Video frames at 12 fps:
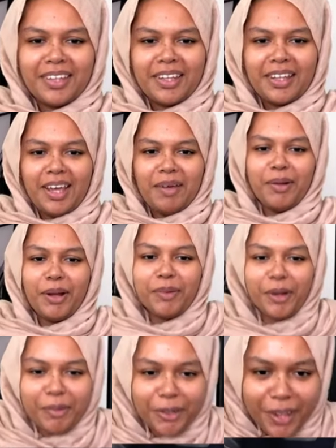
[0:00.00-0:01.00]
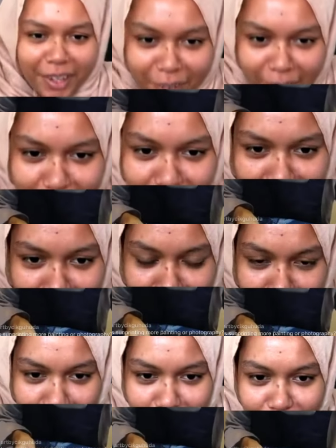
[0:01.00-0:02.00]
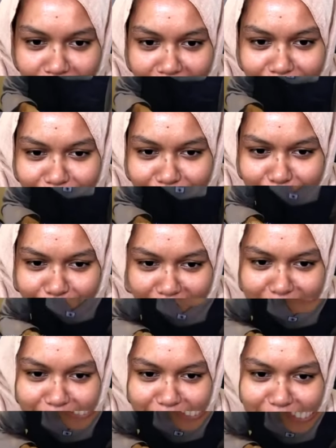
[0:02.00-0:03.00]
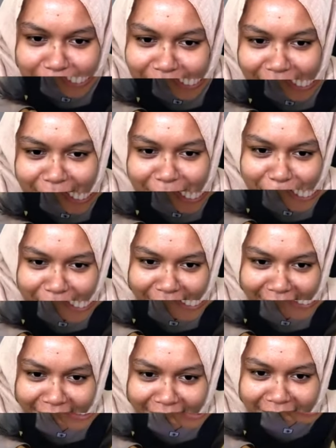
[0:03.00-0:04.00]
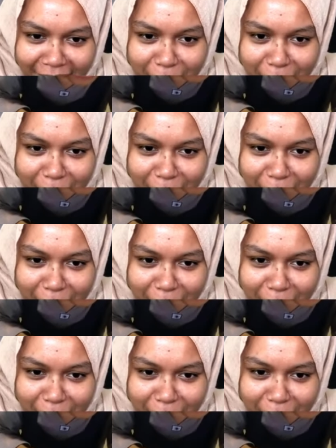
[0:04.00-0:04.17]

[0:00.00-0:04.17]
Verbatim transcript: No, I'm not that great at plant, but probably we have plant people here who can help to